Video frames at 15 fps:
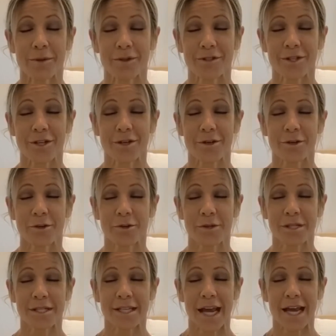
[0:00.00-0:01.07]
to
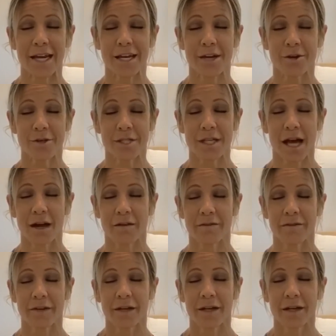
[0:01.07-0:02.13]
say to yourself,
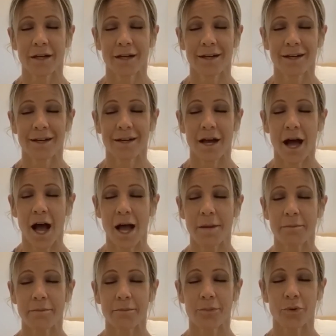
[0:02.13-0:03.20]

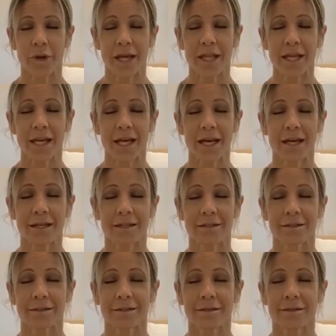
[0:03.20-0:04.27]
I'm breathing in.
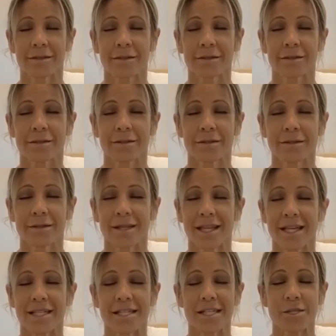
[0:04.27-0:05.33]

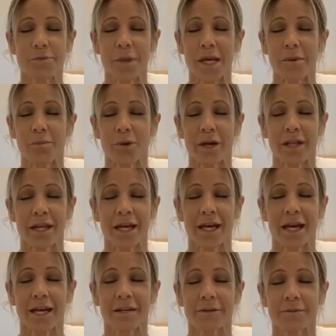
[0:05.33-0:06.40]
This is me breathing
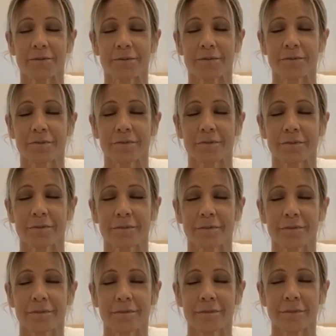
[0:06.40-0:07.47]

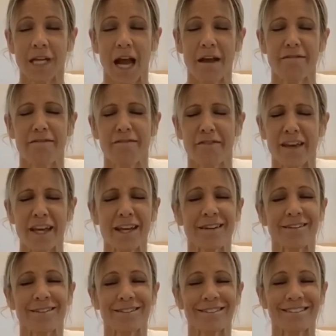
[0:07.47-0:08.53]
in. I
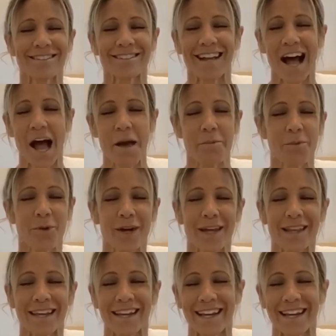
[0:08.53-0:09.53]
feel I'm breathing